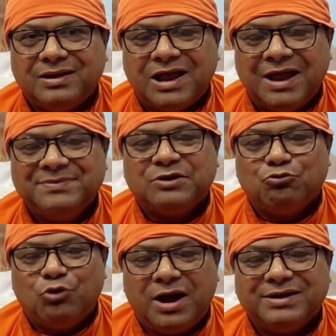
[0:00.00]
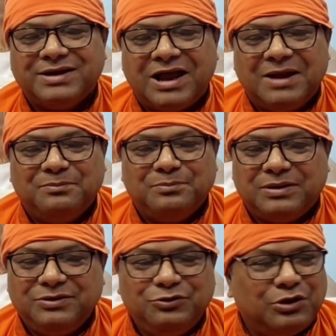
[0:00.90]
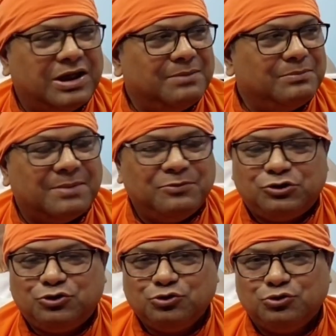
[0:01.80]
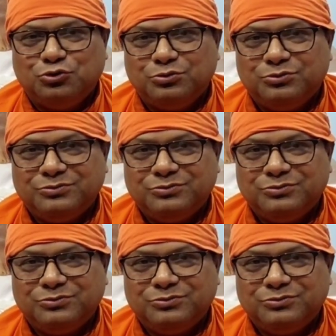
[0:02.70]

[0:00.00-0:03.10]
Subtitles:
I am that one. I'm not two.